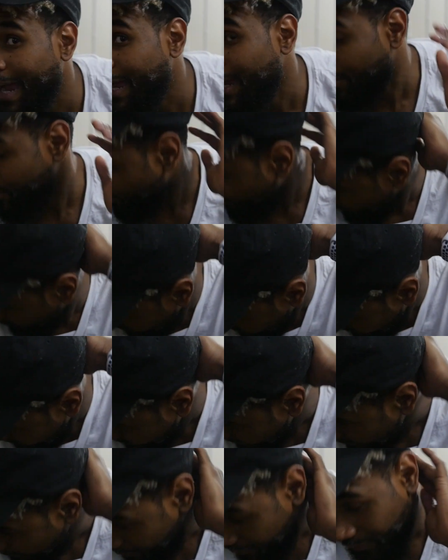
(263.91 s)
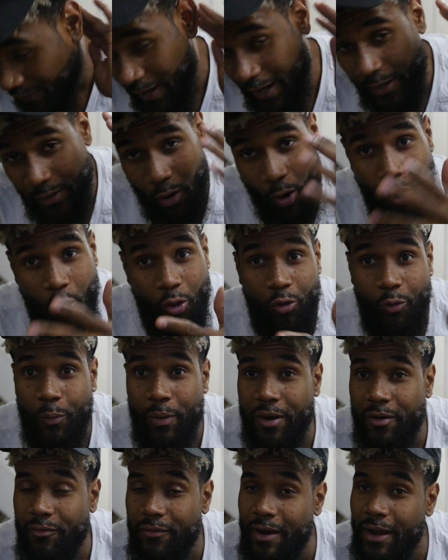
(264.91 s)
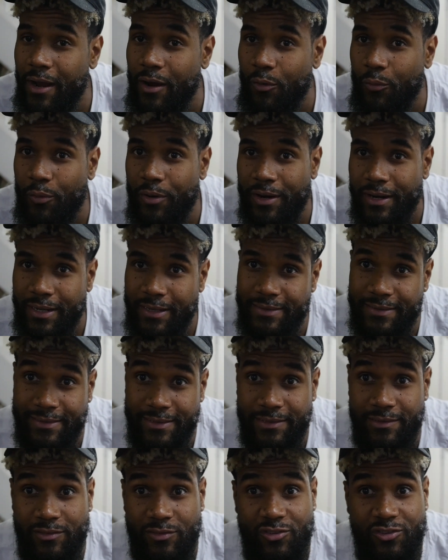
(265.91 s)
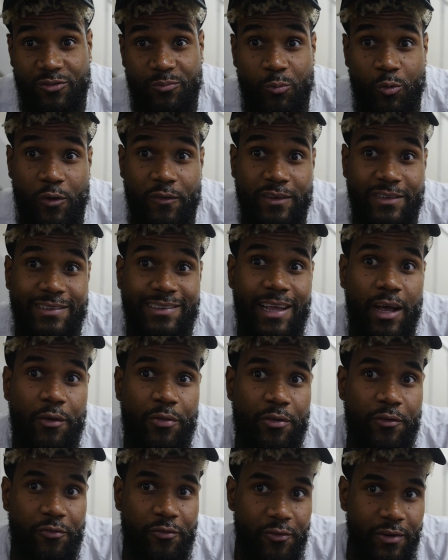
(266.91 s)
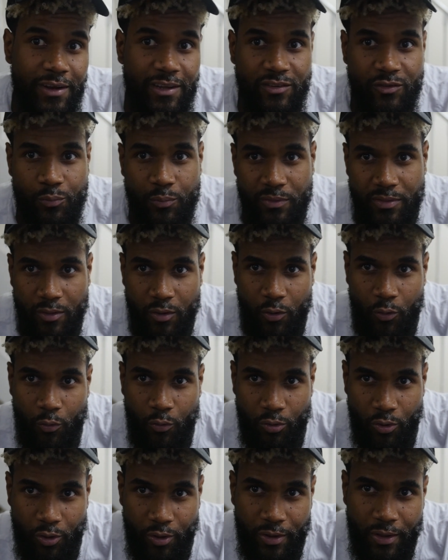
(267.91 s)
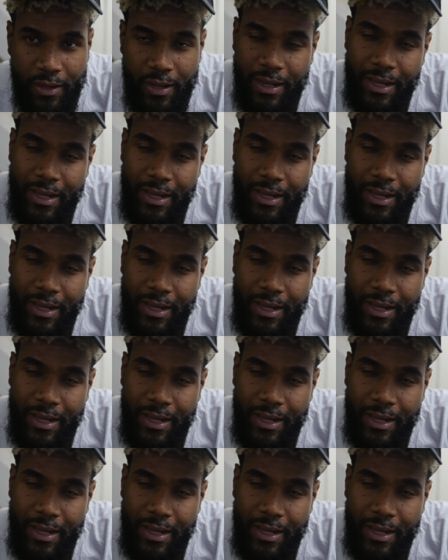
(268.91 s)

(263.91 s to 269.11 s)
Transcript: I got the clean fade all the way around, where his is just more of a South of France with the whole look.